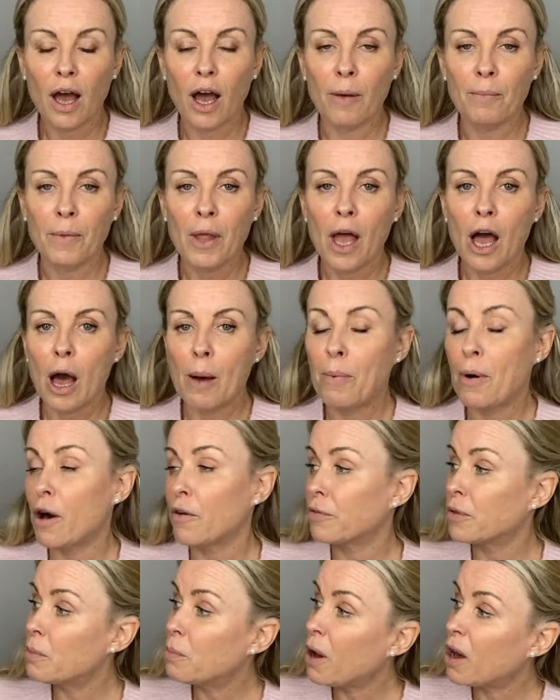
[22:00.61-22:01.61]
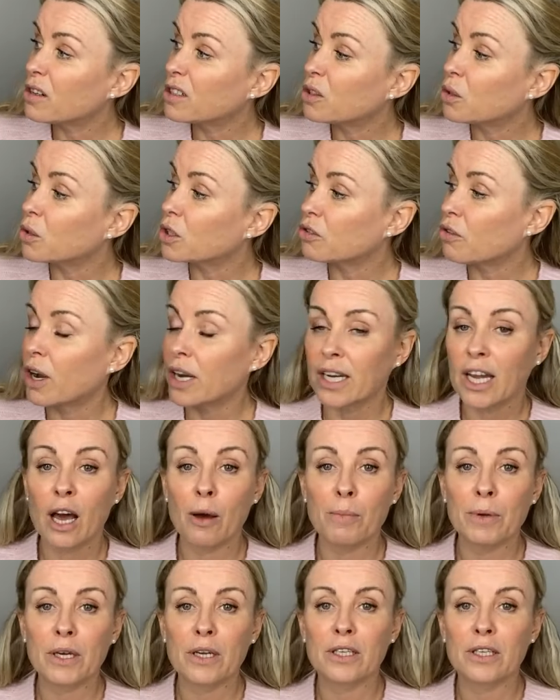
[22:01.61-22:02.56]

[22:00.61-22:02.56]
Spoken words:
Apart from the bar salts right now,